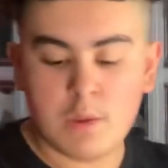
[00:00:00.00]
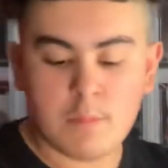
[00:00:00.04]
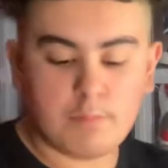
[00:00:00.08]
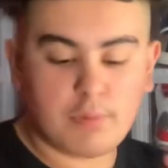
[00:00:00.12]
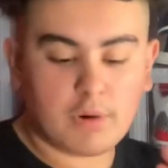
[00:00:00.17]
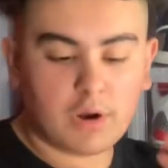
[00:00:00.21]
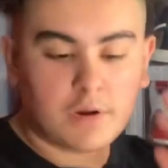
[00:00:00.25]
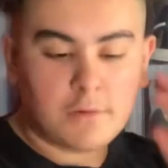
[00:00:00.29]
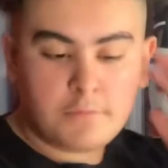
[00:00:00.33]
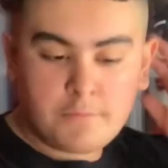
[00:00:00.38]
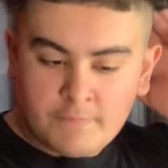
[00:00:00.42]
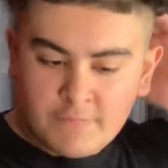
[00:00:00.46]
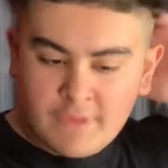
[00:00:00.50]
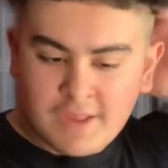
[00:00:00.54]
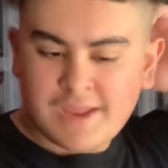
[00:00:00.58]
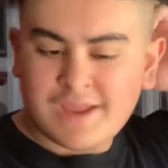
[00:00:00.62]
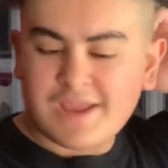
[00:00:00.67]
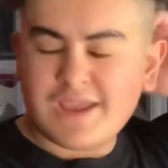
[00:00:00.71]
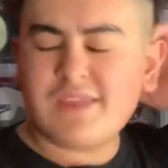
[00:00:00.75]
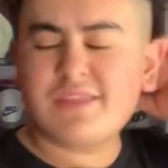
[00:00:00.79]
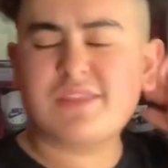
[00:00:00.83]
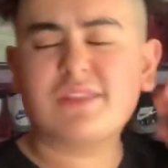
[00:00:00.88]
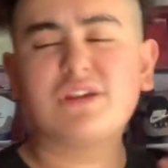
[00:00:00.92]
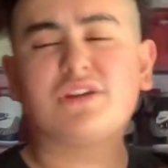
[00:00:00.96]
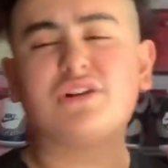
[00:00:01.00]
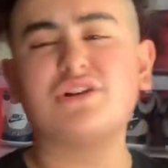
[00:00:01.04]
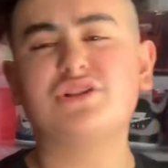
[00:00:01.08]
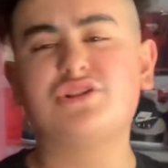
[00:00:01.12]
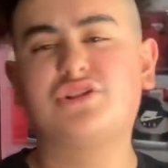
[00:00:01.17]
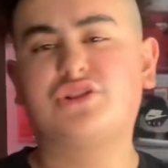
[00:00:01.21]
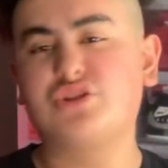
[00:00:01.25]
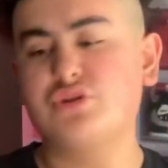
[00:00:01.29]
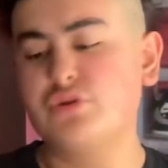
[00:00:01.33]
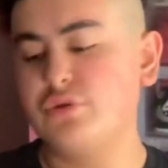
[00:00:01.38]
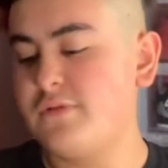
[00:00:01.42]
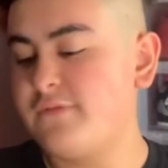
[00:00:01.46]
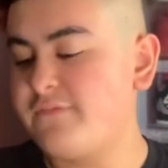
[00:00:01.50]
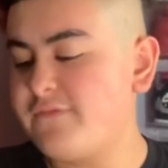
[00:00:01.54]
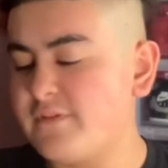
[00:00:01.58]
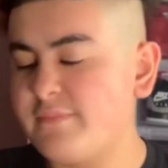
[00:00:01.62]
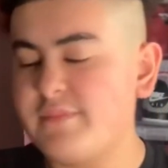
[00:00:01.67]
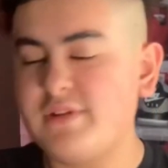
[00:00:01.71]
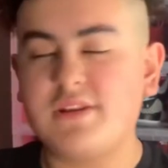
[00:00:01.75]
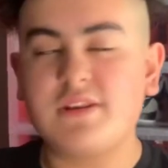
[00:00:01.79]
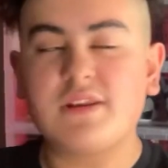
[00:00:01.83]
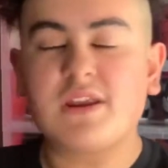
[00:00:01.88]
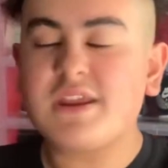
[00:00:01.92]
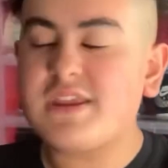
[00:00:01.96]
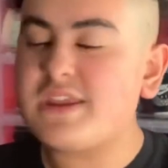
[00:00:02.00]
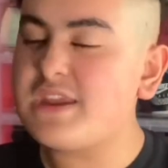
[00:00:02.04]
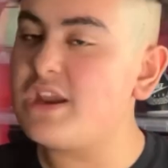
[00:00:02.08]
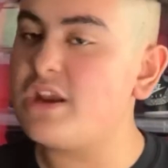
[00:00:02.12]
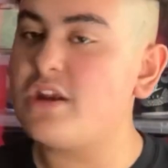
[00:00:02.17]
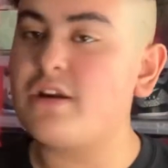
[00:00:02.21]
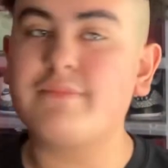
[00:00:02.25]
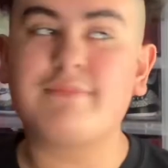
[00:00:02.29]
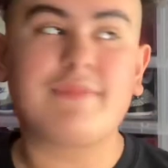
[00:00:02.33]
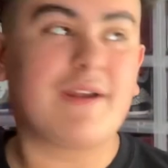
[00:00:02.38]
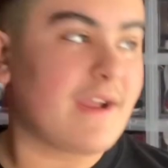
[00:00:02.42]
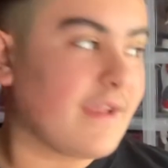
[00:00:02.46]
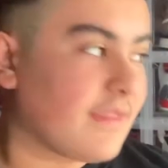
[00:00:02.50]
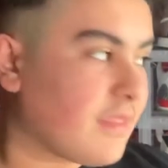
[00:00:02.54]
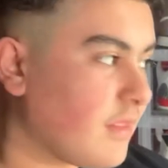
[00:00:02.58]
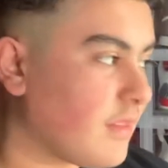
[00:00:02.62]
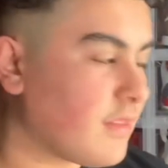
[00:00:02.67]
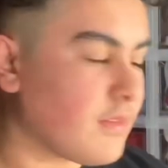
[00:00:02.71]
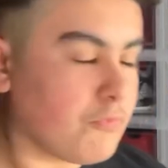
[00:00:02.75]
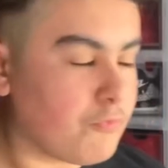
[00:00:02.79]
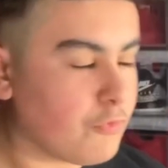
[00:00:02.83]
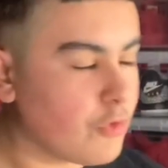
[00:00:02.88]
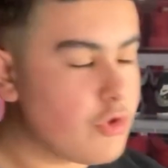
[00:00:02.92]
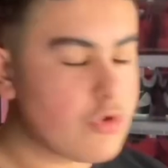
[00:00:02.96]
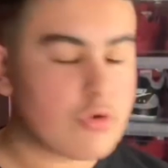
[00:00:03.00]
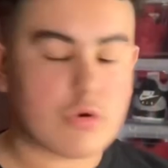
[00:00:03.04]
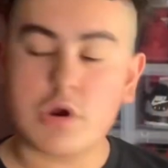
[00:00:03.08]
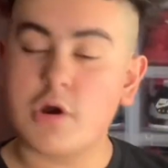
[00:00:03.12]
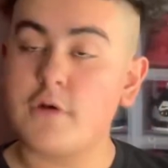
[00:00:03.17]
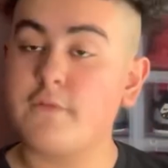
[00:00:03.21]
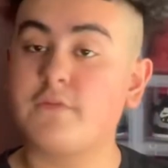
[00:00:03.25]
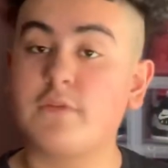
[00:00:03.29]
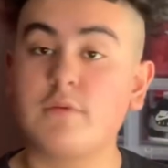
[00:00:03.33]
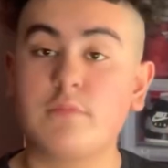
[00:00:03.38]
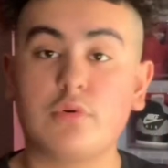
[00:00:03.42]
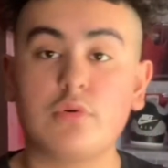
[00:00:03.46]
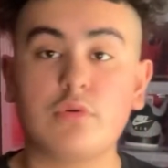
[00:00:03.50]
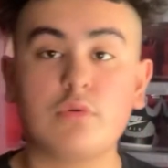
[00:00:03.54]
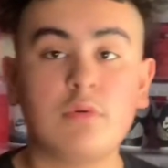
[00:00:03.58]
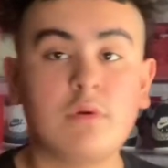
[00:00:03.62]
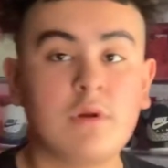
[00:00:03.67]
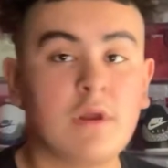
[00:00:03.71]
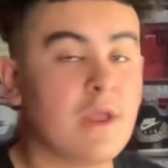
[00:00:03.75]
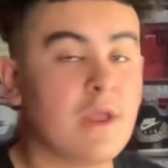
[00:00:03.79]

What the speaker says: But it's a good shoe. You feel me? Nike Air Max is real comfortable.